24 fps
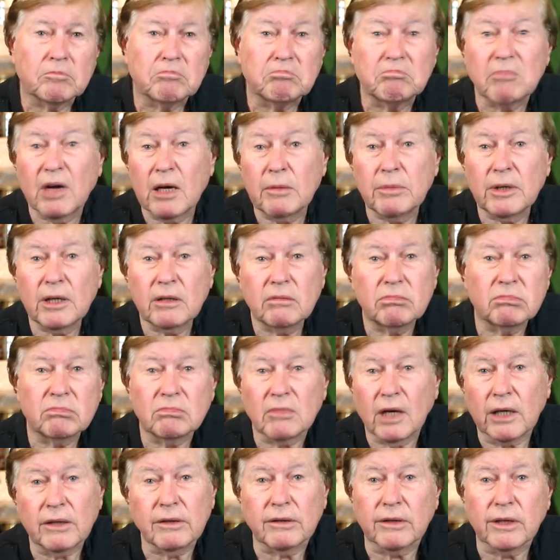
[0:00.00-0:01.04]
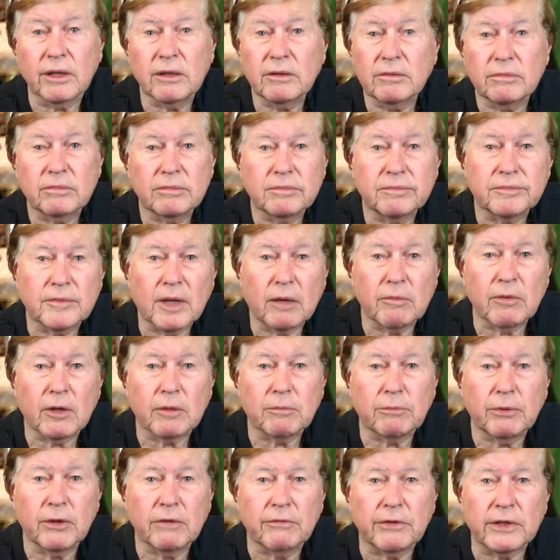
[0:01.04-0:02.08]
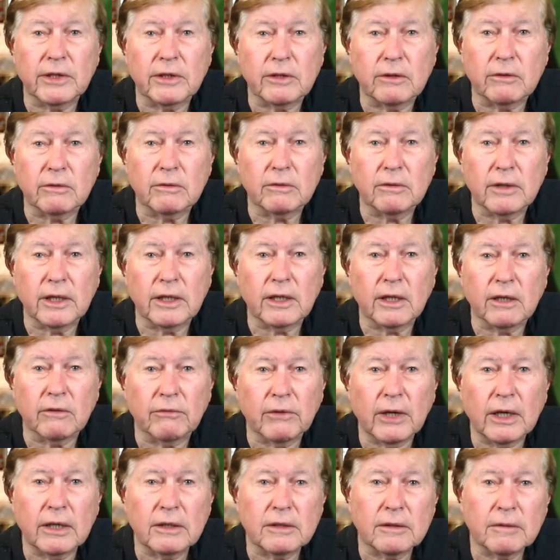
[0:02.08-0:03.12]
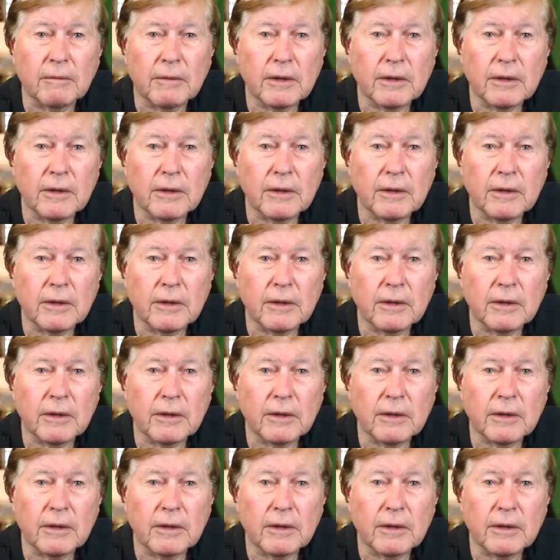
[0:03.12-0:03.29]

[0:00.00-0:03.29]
Maybe, I don't know. I'm not privy to any of that.